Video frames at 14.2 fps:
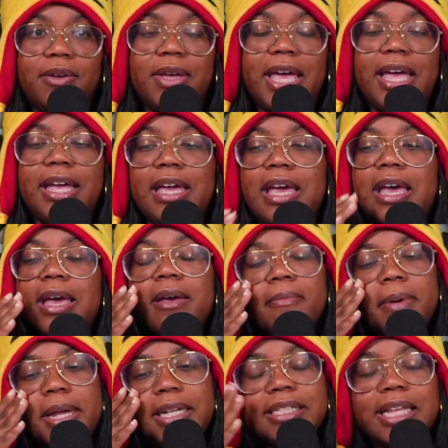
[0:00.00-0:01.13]
okay?
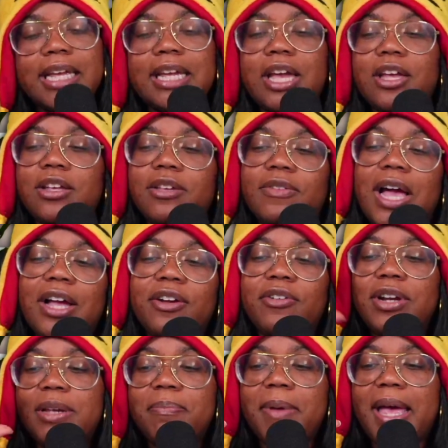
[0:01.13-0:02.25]
But it's like you've got
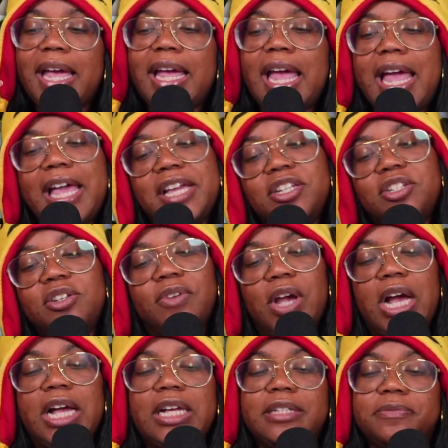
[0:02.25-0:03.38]
creepy and you've
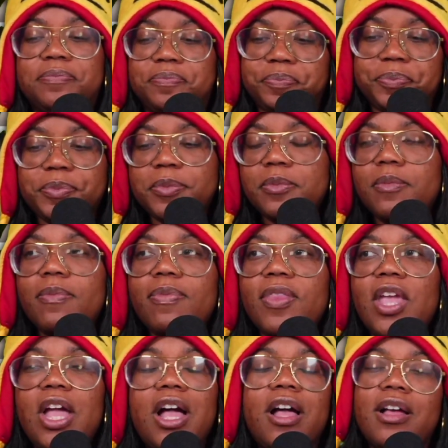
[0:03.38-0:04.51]
got
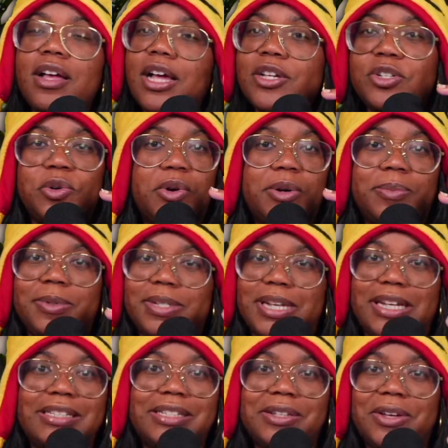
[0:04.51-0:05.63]

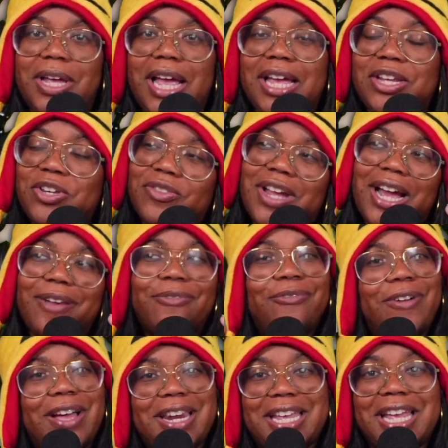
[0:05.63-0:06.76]
adorableness, okay? And you've got
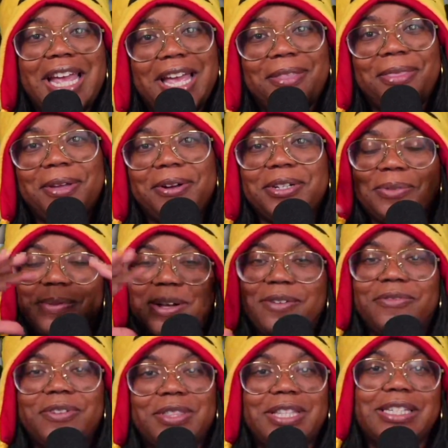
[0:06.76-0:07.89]
funny in there as well
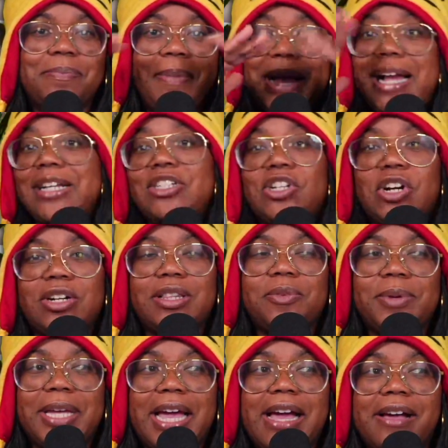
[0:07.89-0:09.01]
for this pie chart that
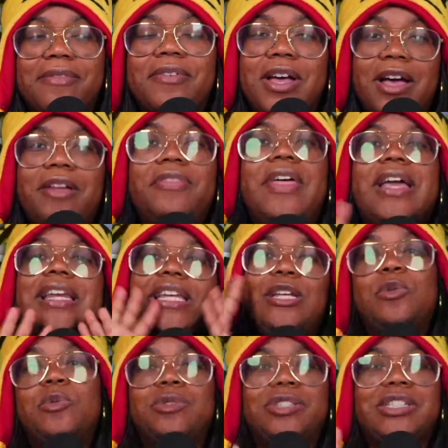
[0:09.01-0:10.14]
we have that
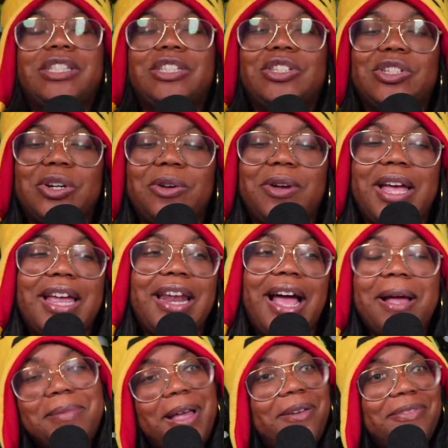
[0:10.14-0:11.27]
equals this show. And
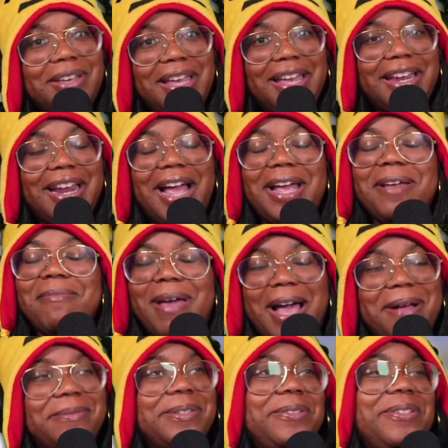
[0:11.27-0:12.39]
I'm loving it. I am
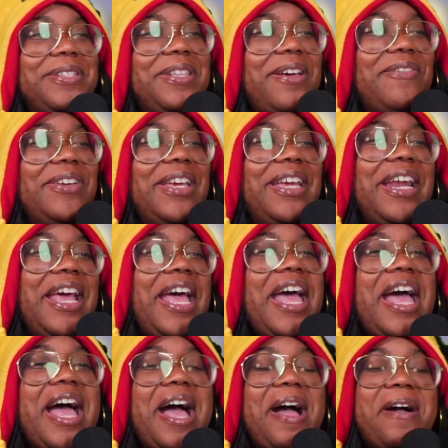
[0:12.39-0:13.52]
absolutely loving it.
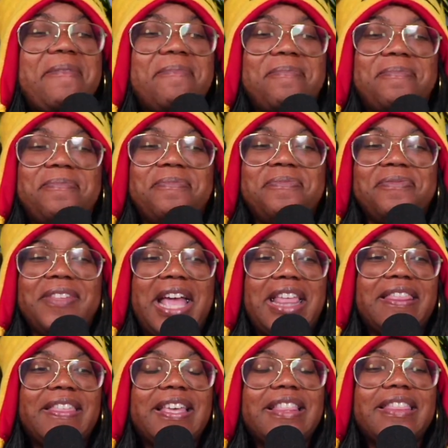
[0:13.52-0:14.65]
I
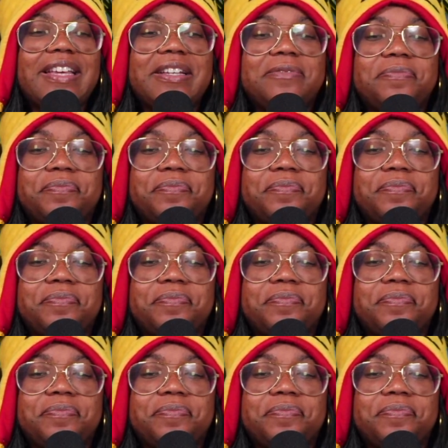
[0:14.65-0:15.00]
think that